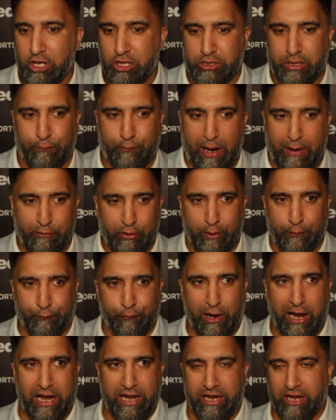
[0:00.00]
So if I've got a
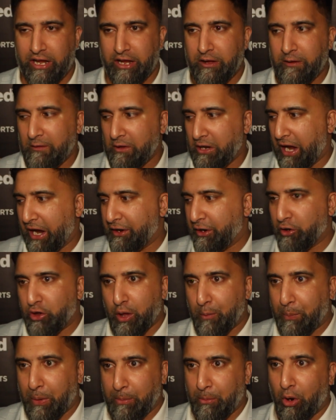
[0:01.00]
fighter and
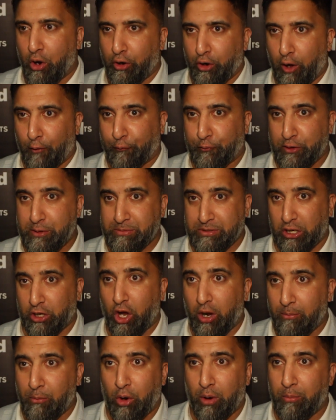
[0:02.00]
another promoter offerings a
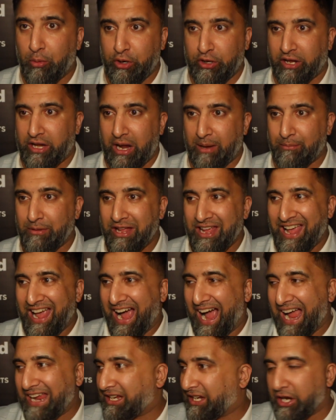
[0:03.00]
lot more money than I'm,
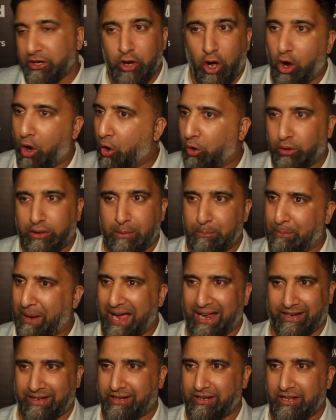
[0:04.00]
I cannot hold it
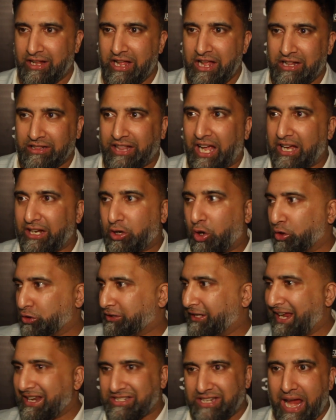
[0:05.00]
back. That goes
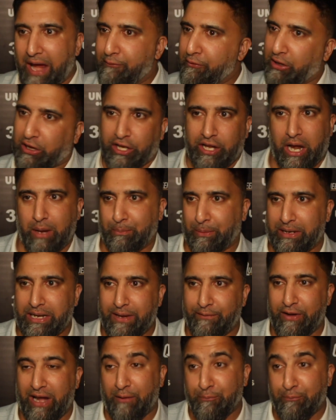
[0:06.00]
against everything I believe in.